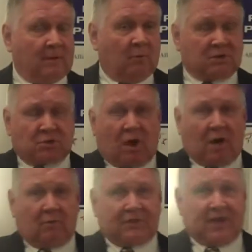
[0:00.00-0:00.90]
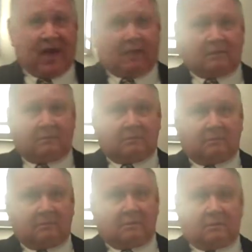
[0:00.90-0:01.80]
What's wrong with that?
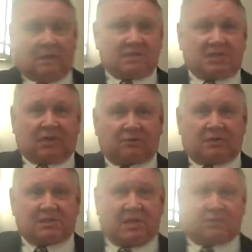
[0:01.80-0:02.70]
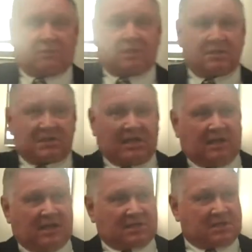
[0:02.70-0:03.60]
Etc., etc. See
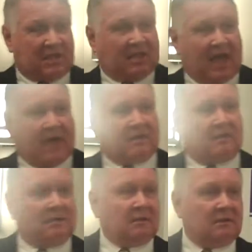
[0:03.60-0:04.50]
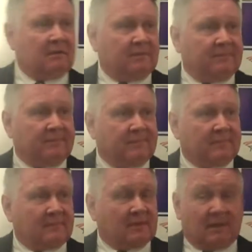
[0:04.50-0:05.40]
this, see that?
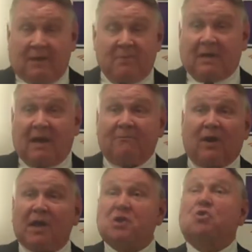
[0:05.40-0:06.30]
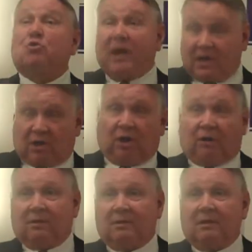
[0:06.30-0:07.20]
They become very
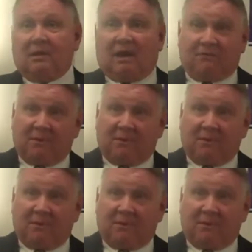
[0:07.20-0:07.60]
critical of